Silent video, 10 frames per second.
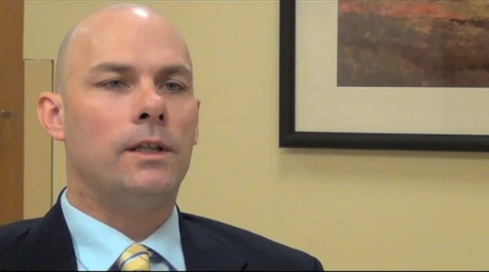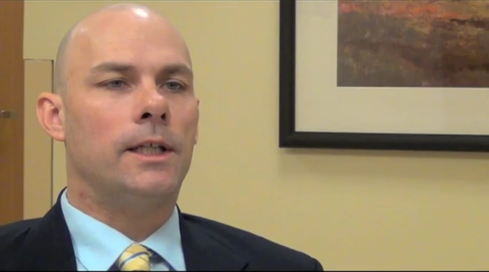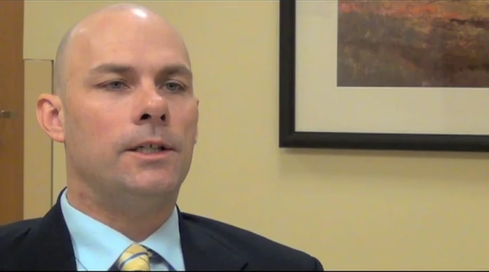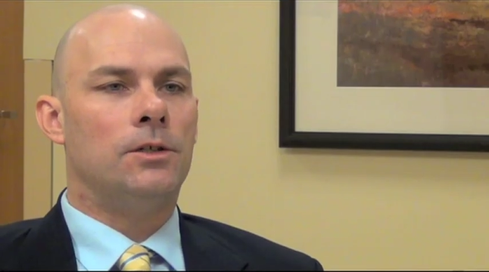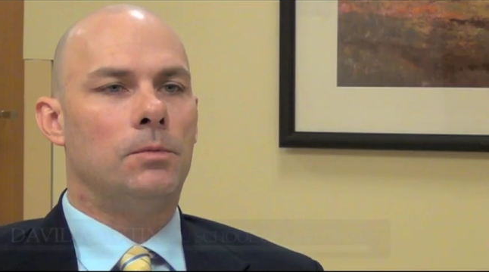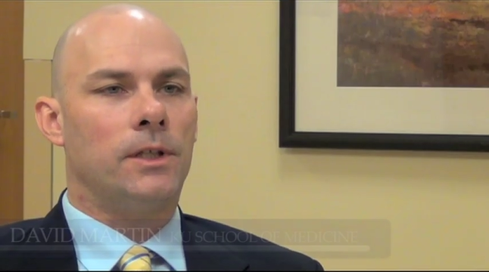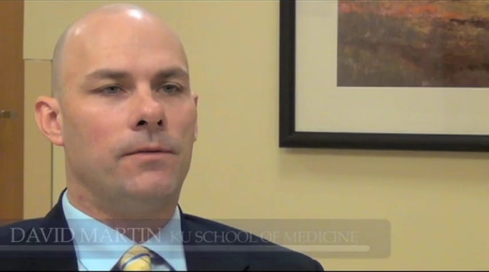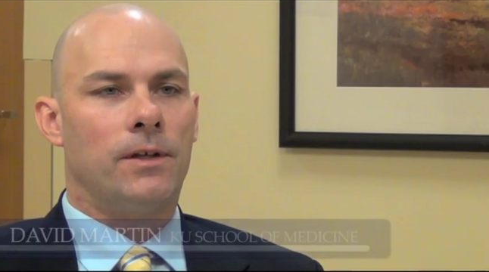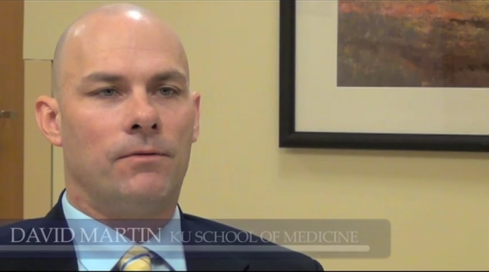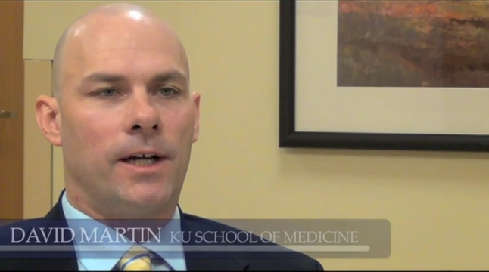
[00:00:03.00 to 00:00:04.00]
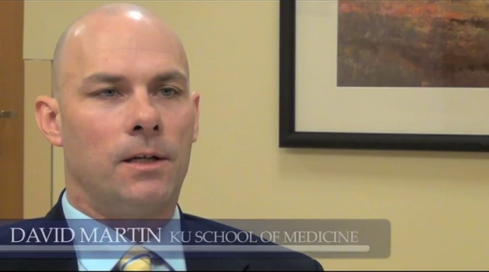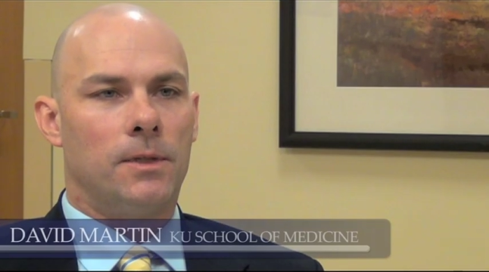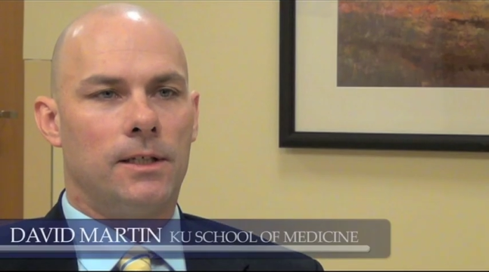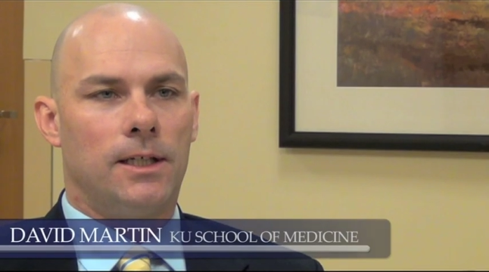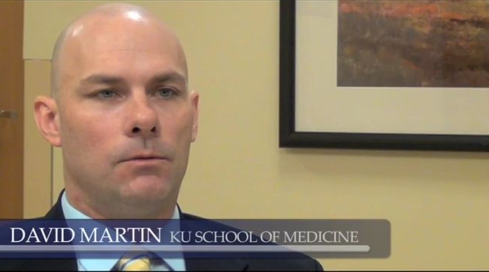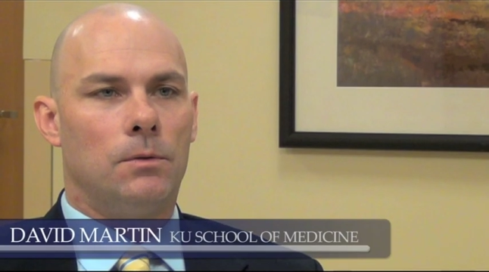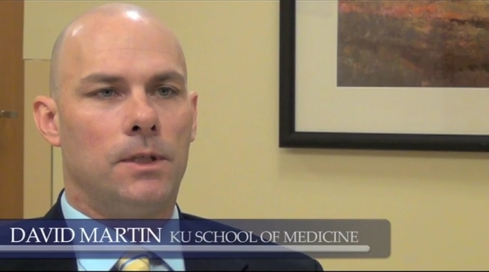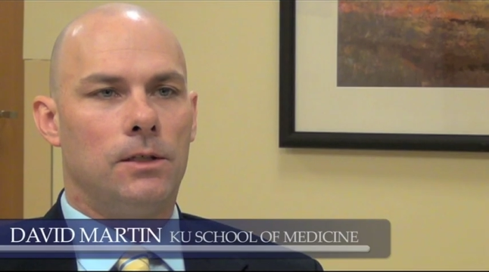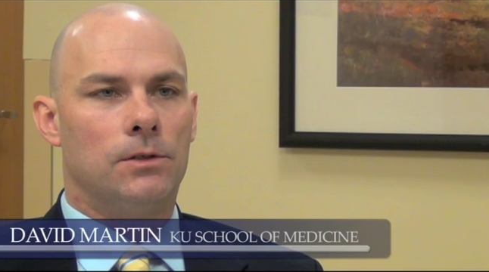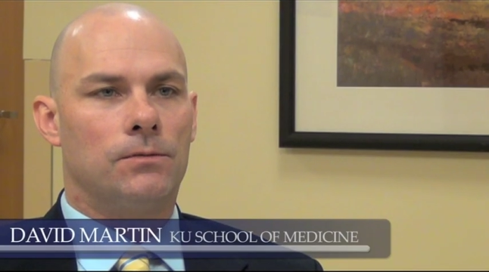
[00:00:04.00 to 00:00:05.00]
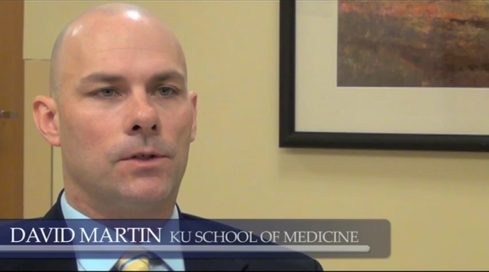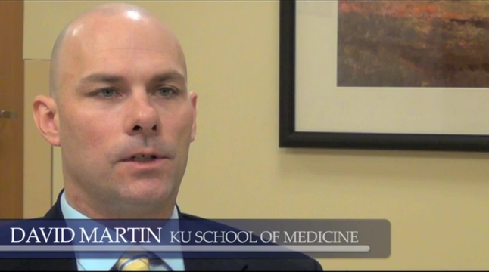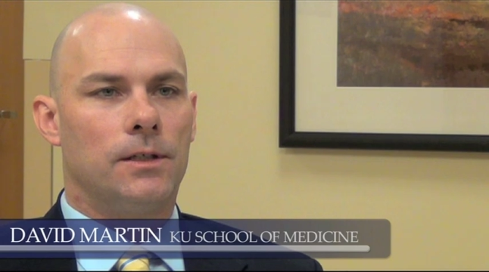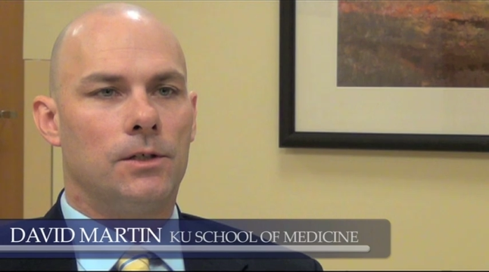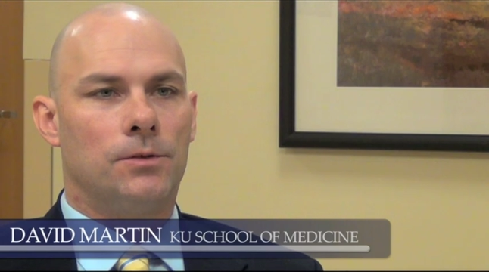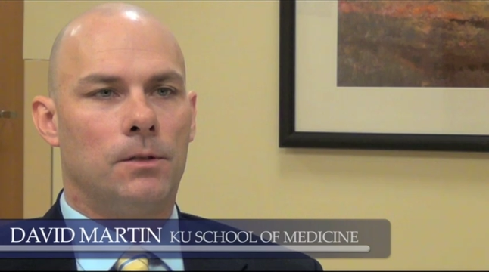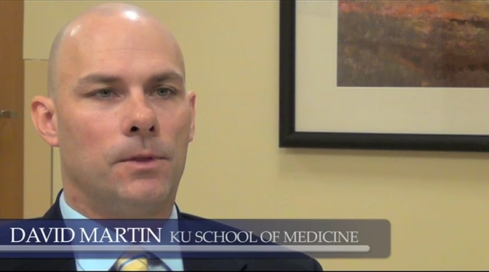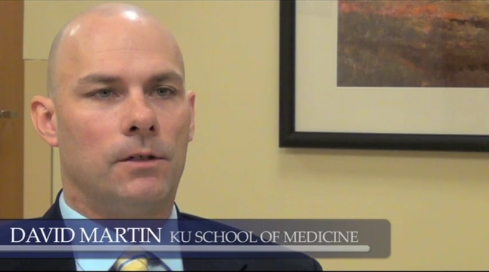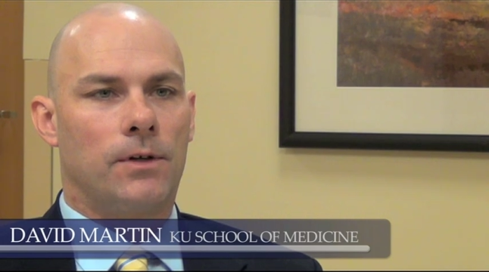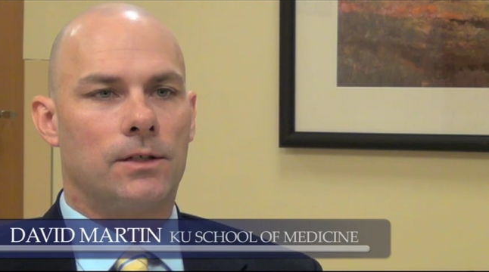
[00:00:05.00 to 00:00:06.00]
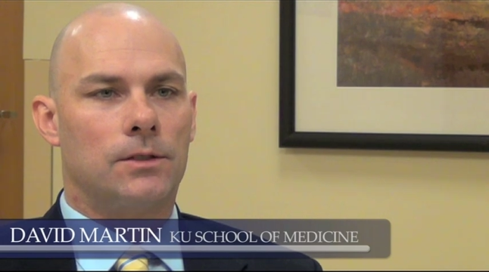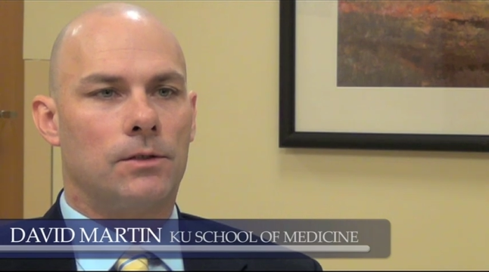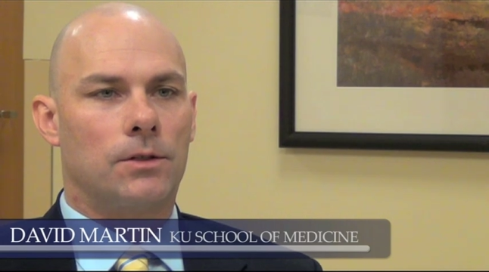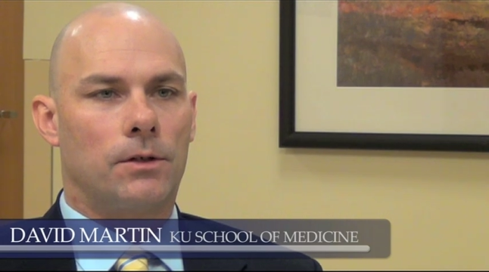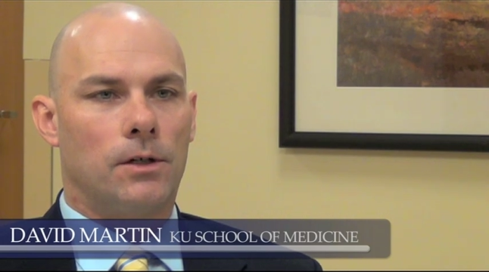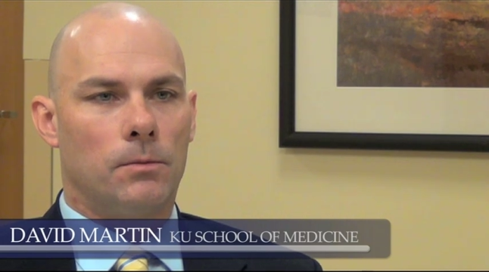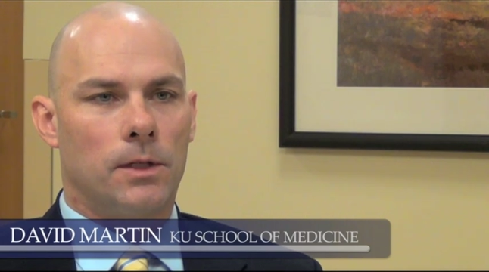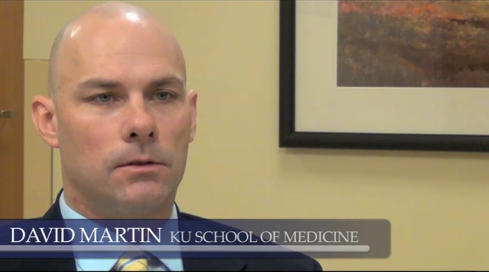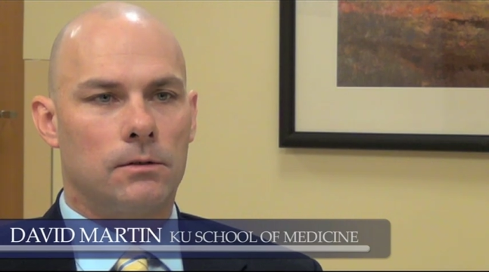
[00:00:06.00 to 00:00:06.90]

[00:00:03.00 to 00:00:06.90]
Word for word: led you to believe that vitamin D would be useful in the treatment of osteosarcoma?